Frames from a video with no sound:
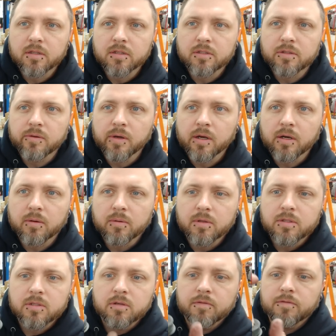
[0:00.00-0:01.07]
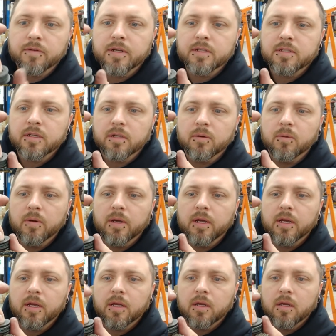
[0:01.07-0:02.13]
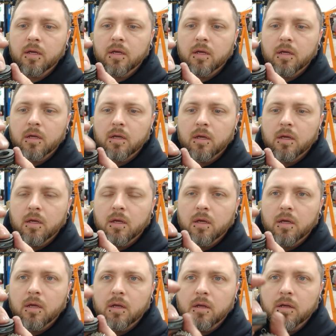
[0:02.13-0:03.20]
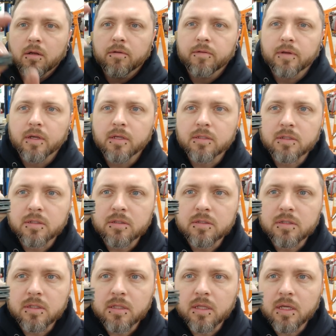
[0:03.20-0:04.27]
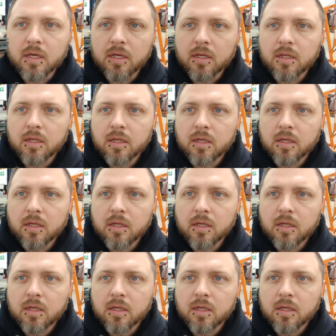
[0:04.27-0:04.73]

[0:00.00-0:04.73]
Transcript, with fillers: The two outer ones are facing away. I don't know if you guys can see that.